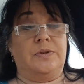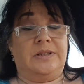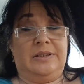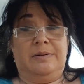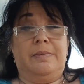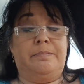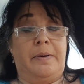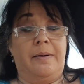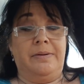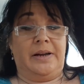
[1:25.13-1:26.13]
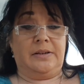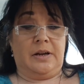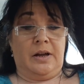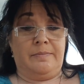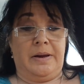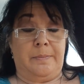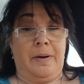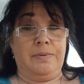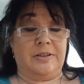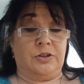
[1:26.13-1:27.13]
recently made it
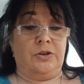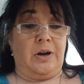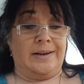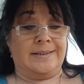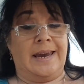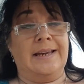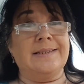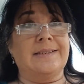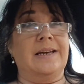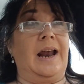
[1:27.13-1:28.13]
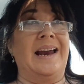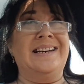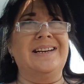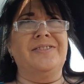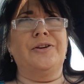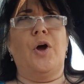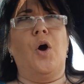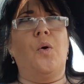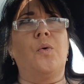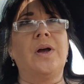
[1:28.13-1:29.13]
public so you guys can see it. I didn't even
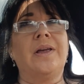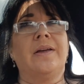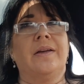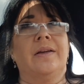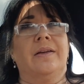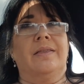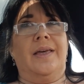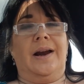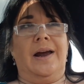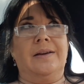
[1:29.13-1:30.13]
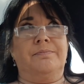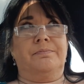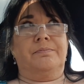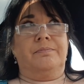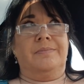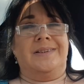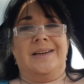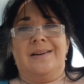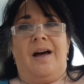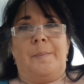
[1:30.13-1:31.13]
know that I
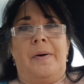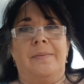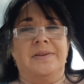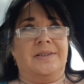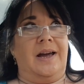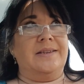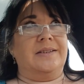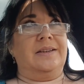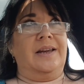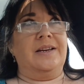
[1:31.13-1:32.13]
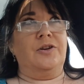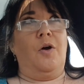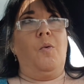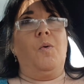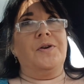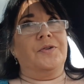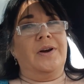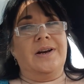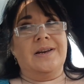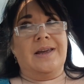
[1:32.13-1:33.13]
did not publicize it. Like, no wonder
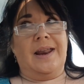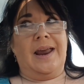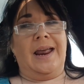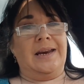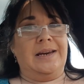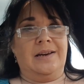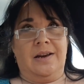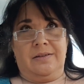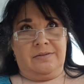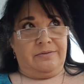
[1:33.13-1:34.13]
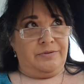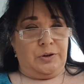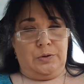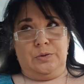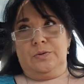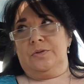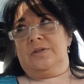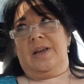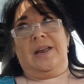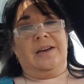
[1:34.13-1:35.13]
I didn't get any
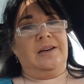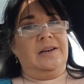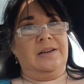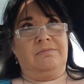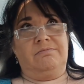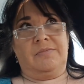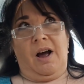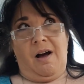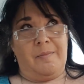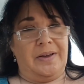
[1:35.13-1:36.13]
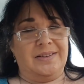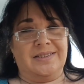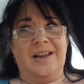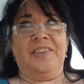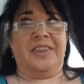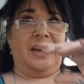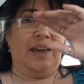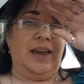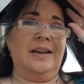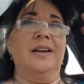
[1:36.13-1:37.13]
views, any comments,
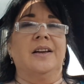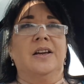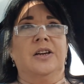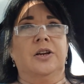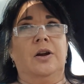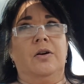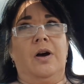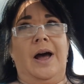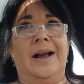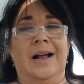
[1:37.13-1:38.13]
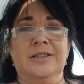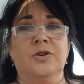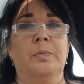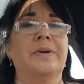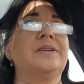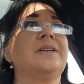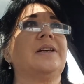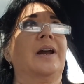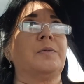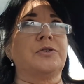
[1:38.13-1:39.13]
nothing. And, you know, I got so
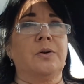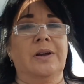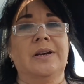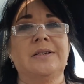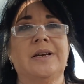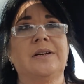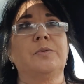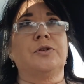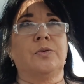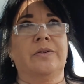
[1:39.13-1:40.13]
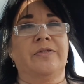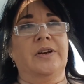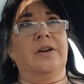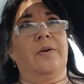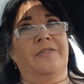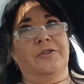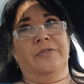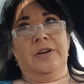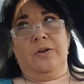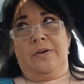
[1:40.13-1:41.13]
busy and I was so inundated with doing video
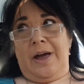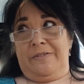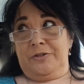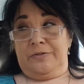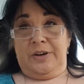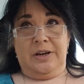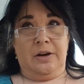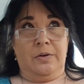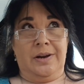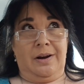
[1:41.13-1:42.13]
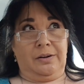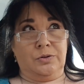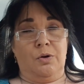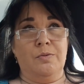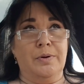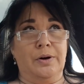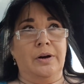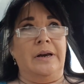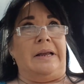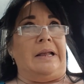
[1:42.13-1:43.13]
after video after video in
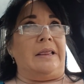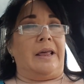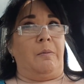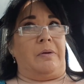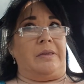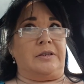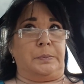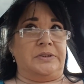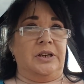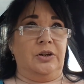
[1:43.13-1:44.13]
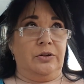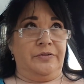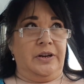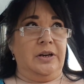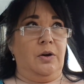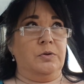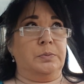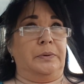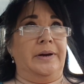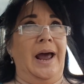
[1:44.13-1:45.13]
October that when this particular video
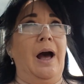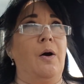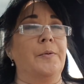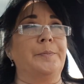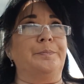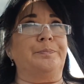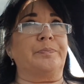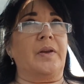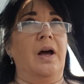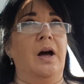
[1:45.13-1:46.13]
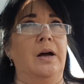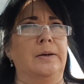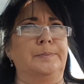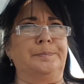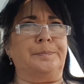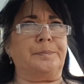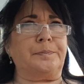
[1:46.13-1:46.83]
was put out, I